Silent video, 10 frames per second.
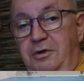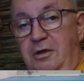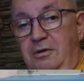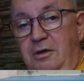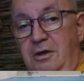that
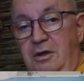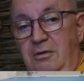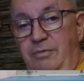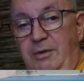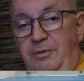
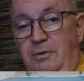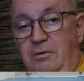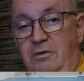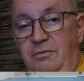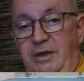people are
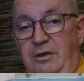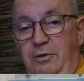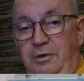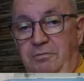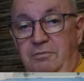going to be
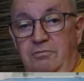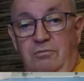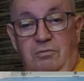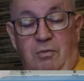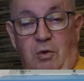doing
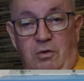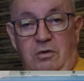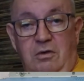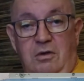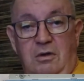
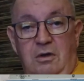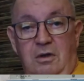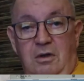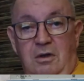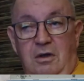more
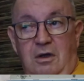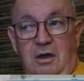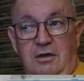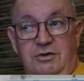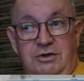
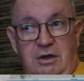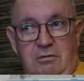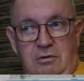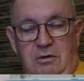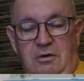solar.